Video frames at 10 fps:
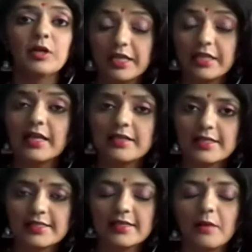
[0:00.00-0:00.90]
working
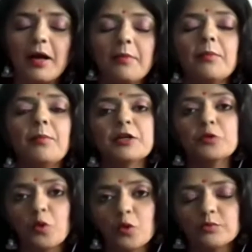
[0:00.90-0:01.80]
that has come up.
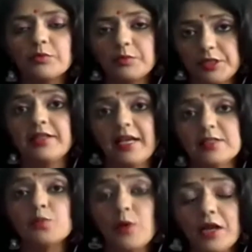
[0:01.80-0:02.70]
But
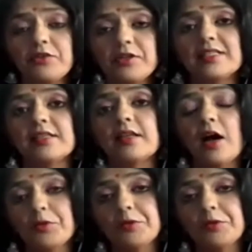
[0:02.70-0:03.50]
that is one reason.